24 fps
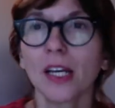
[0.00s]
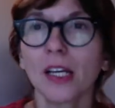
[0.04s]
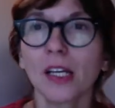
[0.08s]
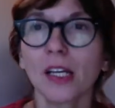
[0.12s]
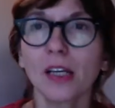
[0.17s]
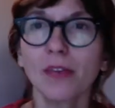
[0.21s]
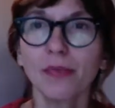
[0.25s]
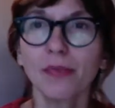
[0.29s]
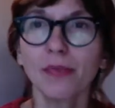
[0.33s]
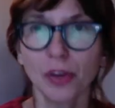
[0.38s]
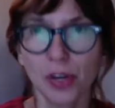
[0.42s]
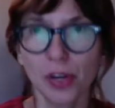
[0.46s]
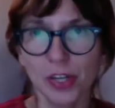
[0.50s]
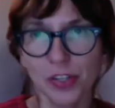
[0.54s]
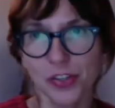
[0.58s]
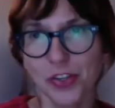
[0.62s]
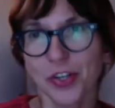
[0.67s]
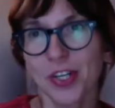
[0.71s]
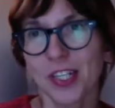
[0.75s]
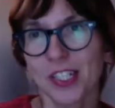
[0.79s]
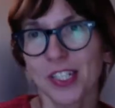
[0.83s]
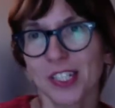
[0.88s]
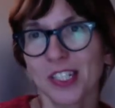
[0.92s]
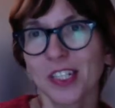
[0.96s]
If you're
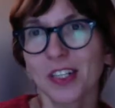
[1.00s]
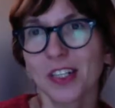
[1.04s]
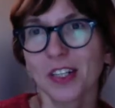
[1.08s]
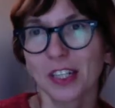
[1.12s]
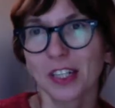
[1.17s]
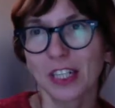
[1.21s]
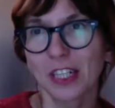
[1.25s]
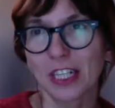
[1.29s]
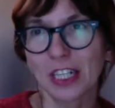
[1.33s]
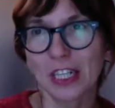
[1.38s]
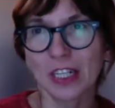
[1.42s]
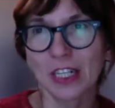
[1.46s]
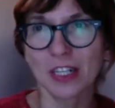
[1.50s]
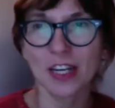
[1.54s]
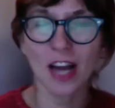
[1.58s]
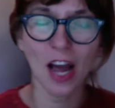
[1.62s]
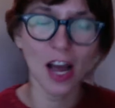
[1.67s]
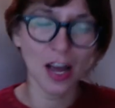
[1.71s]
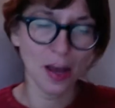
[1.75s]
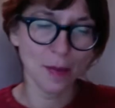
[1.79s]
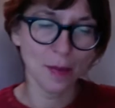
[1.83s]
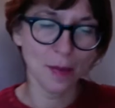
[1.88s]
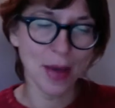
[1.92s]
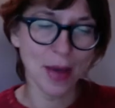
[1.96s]
interested in
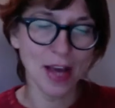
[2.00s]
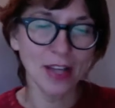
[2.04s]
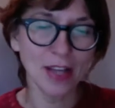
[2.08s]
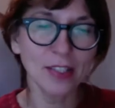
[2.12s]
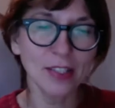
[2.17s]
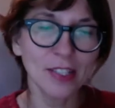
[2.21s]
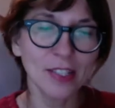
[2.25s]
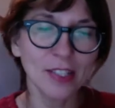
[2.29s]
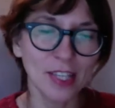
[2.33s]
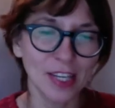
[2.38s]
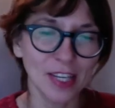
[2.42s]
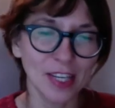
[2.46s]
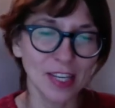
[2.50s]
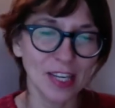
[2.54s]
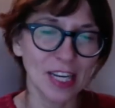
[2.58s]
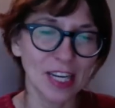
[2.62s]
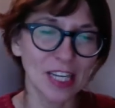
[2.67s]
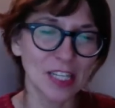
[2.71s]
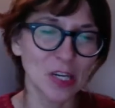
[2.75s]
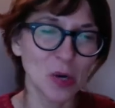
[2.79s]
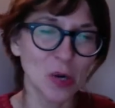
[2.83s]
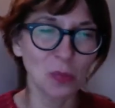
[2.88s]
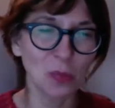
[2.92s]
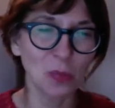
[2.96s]
IMESS,
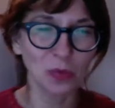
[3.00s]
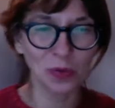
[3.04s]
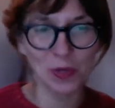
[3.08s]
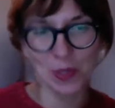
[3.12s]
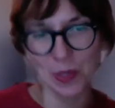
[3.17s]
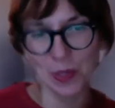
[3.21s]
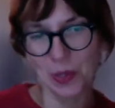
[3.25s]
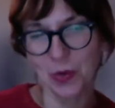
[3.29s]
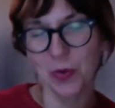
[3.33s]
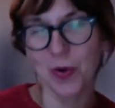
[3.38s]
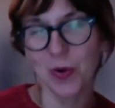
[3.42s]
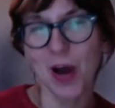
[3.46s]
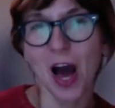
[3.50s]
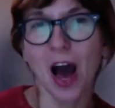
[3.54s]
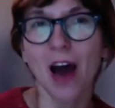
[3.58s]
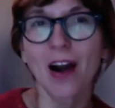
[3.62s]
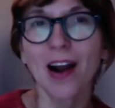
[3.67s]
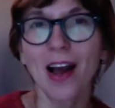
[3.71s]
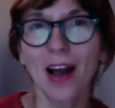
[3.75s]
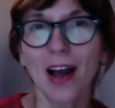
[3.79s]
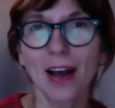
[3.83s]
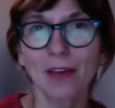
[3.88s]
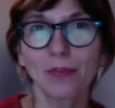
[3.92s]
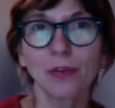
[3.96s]
and hopefully you
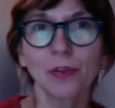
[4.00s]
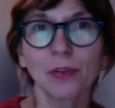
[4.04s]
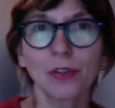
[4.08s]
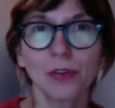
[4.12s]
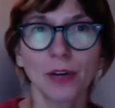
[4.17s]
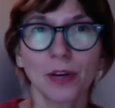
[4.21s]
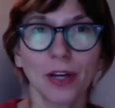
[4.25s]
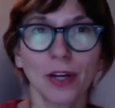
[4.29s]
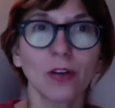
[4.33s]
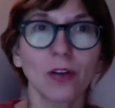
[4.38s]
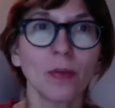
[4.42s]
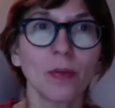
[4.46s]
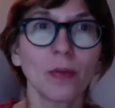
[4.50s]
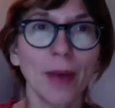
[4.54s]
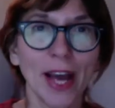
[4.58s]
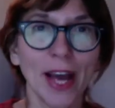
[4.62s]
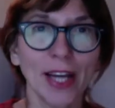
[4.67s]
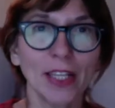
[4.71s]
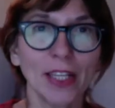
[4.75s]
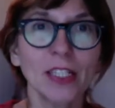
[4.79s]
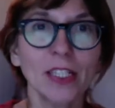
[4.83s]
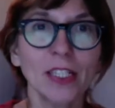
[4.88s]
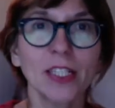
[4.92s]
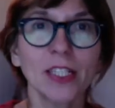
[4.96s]
are, I would
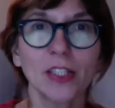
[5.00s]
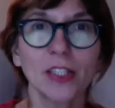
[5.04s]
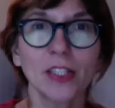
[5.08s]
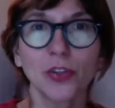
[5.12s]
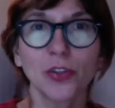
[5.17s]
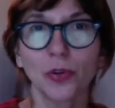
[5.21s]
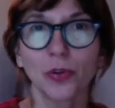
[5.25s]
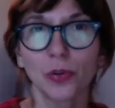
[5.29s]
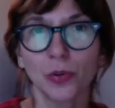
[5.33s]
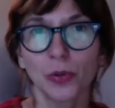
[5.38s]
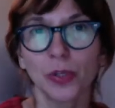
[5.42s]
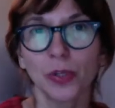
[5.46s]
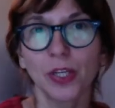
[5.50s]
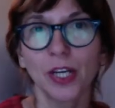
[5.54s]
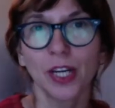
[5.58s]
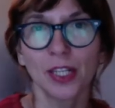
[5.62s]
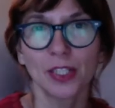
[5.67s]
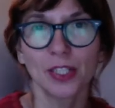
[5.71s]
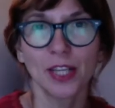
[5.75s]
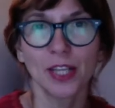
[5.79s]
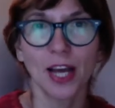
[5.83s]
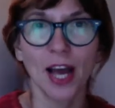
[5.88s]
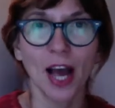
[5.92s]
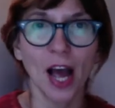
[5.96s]
recommend that you look
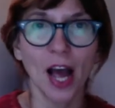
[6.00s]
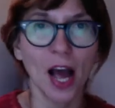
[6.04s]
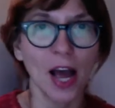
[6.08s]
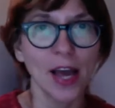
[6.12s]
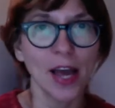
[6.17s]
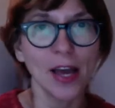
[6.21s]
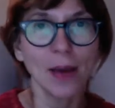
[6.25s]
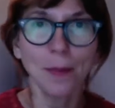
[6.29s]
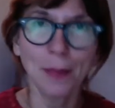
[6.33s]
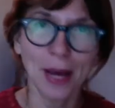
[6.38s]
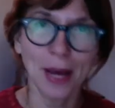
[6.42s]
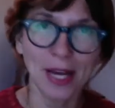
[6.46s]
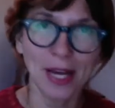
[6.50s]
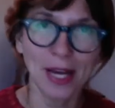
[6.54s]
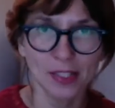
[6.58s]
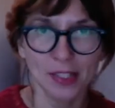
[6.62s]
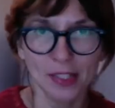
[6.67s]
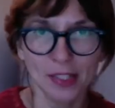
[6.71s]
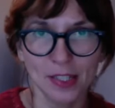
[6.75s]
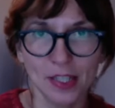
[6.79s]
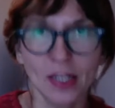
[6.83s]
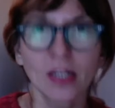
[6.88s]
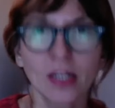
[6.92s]
at the IMESS